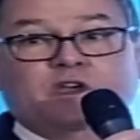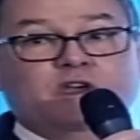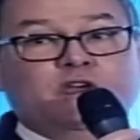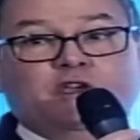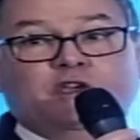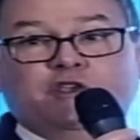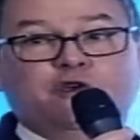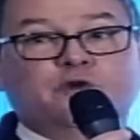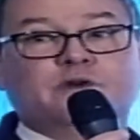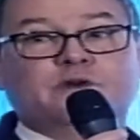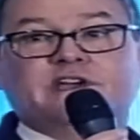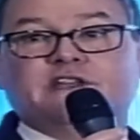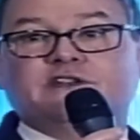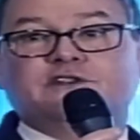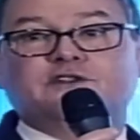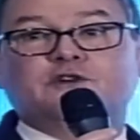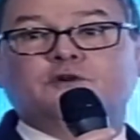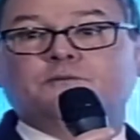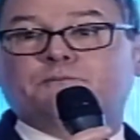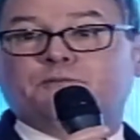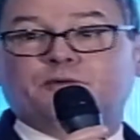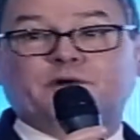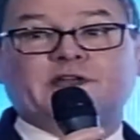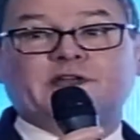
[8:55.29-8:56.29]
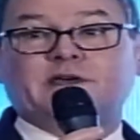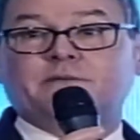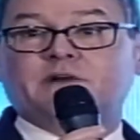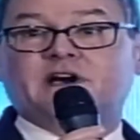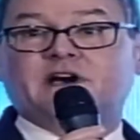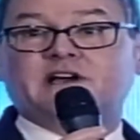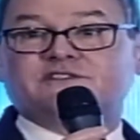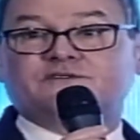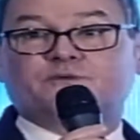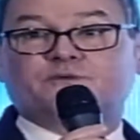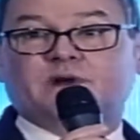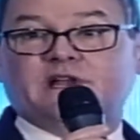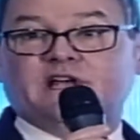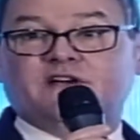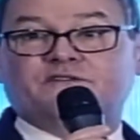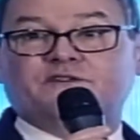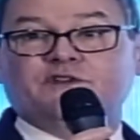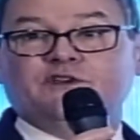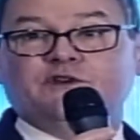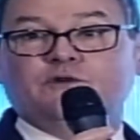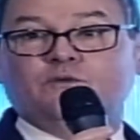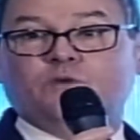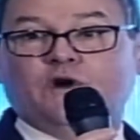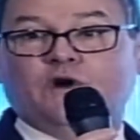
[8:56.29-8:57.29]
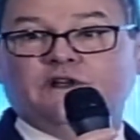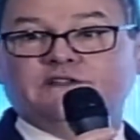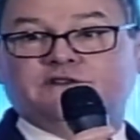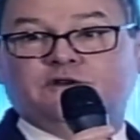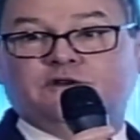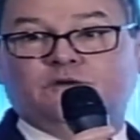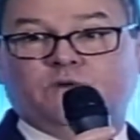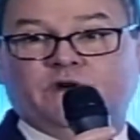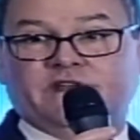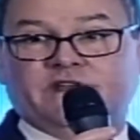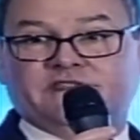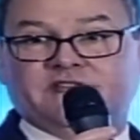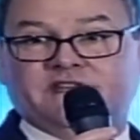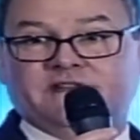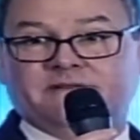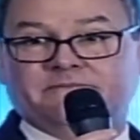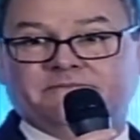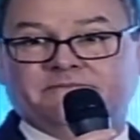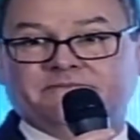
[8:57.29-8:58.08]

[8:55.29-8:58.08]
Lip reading: you can do pretty much whatever you want to with it.